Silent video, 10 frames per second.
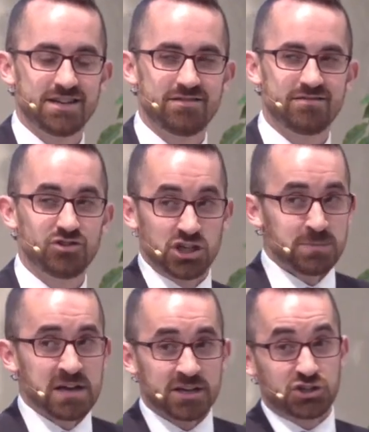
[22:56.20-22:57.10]
Just
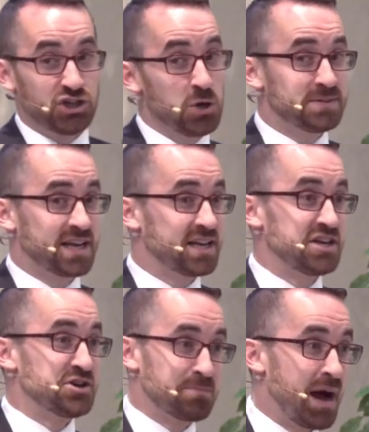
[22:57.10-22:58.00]
because Job said it
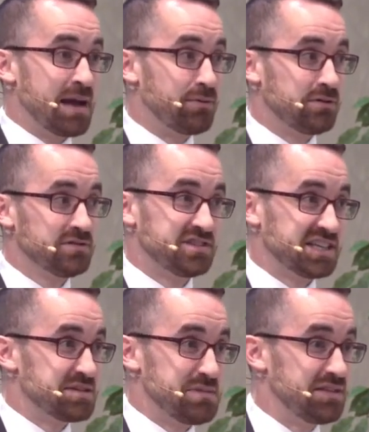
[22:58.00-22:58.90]
in your Bible
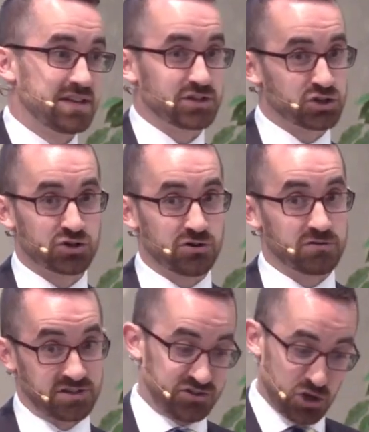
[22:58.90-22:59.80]
doesn't mean that it's true,
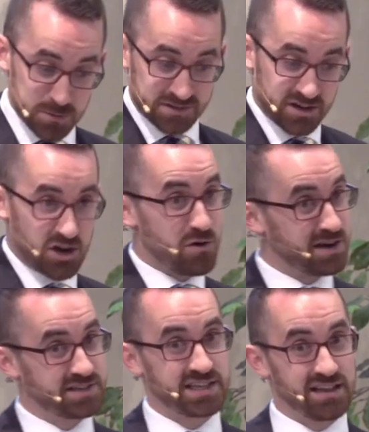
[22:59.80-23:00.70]
because Job is going to go on
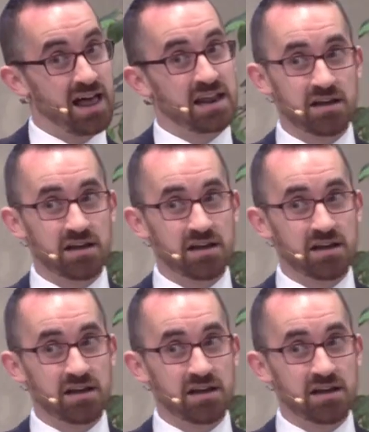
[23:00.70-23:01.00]
to say a lot of other